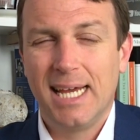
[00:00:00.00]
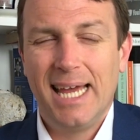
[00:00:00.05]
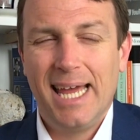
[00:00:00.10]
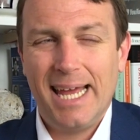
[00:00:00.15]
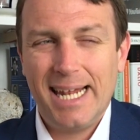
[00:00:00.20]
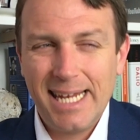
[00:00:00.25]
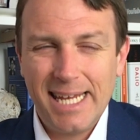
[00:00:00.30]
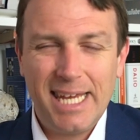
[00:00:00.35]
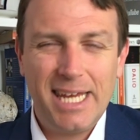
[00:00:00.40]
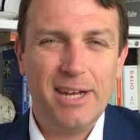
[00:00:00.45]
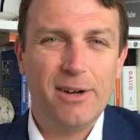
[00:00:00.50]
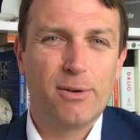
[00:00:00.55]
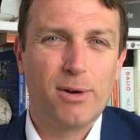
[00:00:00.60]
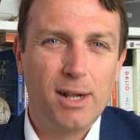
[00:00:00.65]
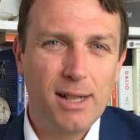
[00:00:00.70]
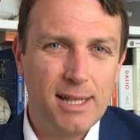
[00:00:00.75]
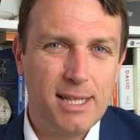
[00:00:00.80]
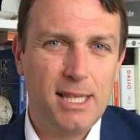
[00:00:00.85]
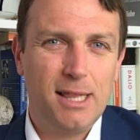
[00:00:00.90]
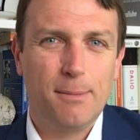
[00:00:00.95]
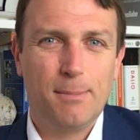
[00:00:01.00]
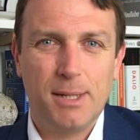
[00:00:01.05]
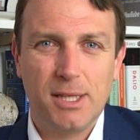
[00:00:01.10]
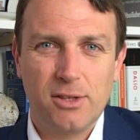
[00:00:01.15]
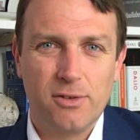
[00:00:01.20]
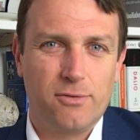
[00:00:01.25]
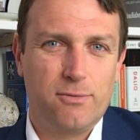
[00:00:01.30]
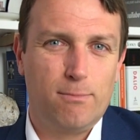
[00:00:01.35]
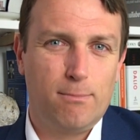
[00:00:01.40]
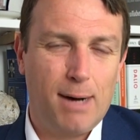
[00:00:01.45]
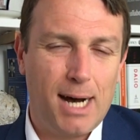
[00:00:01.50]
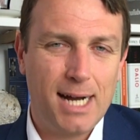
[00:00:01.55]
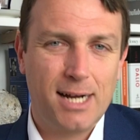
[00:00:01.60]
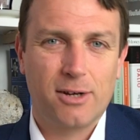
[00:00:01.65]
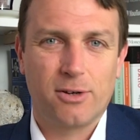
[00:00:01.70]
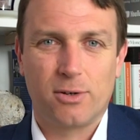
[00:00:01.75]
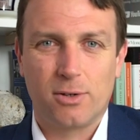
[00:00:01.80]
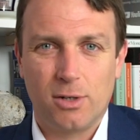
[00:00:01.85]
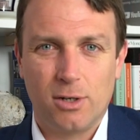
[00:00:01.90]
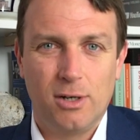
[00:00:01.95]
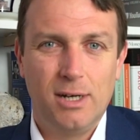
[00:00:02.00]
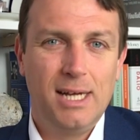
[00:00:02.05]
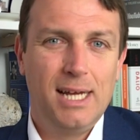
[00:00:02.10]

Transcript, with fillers: And here a little bit of macro